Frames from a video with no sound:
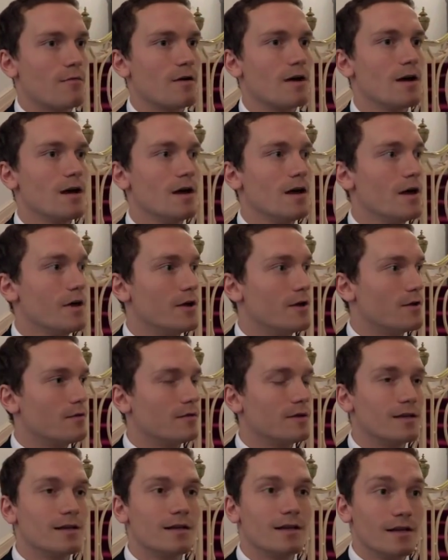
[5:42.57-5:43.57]
You, you know,
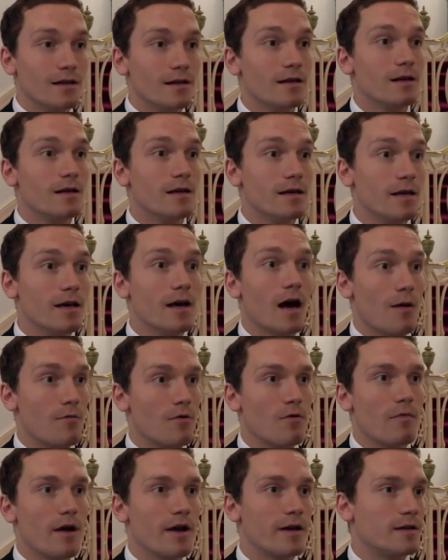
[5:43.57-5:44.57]
say proudly, I'm Romanian. Yeah, I'm
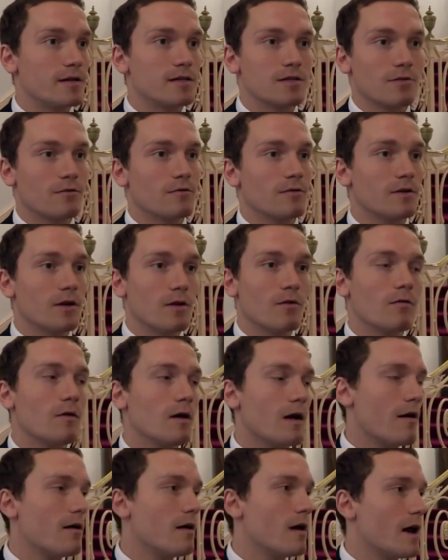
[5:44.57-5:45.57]
Romanian, so you know,
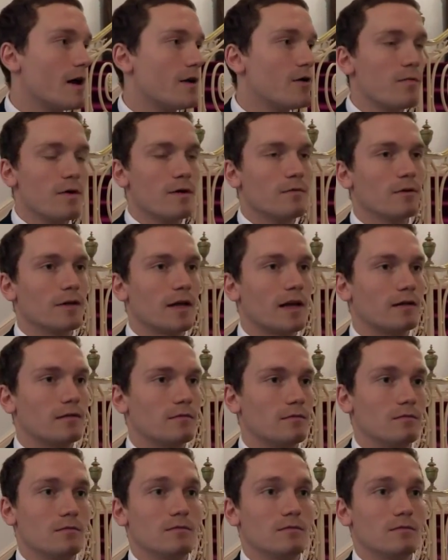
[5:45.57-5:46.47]
I, I know people that